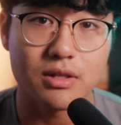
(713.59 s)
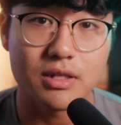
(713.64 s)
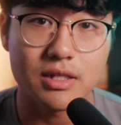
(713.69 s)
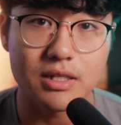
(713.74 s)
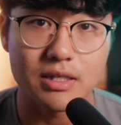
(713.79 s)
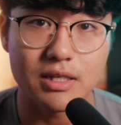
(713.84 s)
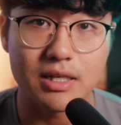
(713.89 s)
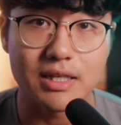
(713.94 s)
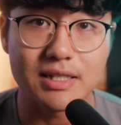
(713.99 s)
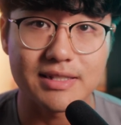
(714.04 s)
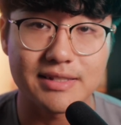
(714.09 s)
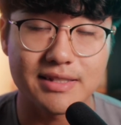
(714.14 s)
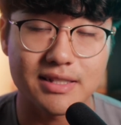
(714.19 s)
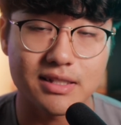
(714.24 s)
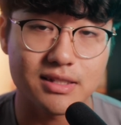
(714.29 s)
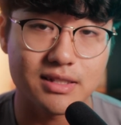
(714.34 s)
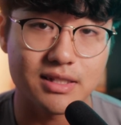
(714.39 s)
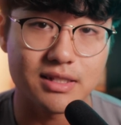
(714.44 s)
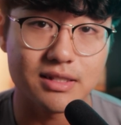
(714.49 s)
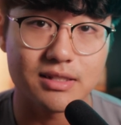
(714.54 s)
the
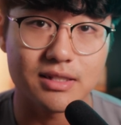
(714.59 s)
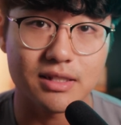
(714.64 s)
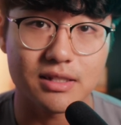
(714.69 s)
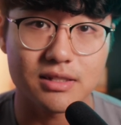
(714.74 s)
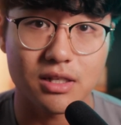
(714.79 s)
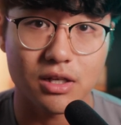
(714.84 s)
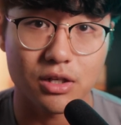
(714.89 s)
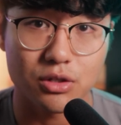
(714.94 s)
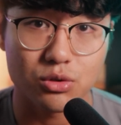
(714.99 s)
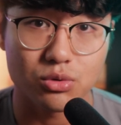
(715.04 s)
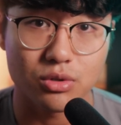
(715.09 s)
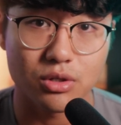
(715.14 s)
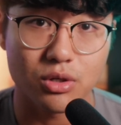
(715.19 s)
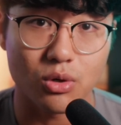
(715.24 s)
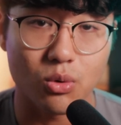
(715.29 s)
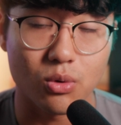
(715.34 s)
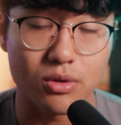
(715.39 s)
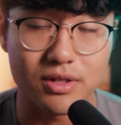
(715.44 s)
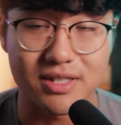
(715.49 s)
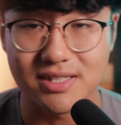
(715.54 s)
6600
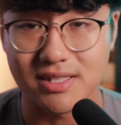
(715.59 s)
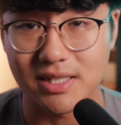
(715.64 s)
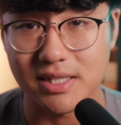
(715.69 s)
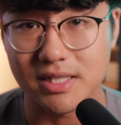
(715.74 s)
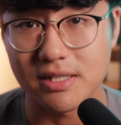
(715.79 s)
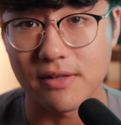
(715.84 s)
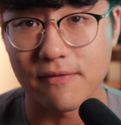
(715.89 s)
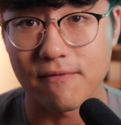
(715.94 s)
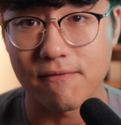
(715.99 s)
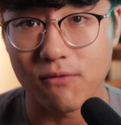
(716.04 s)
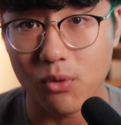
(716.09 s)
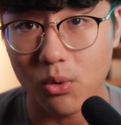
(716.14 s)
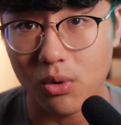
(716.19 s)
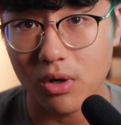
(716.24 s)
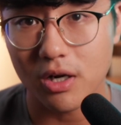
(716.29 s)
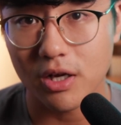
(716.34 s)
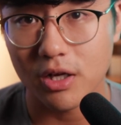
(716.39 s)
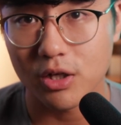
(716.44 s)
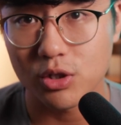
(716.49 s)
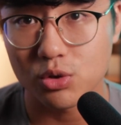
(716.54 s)
or the
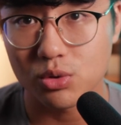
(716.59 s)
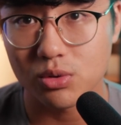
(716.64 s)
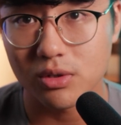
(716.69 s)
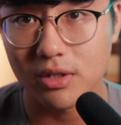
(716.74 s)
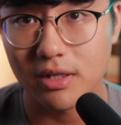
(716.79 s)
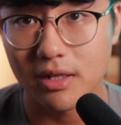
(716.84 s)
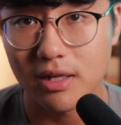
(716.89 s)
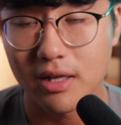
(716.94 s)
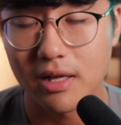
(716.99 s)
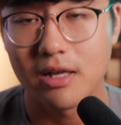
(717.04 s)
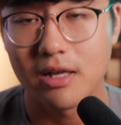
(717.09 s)
6400.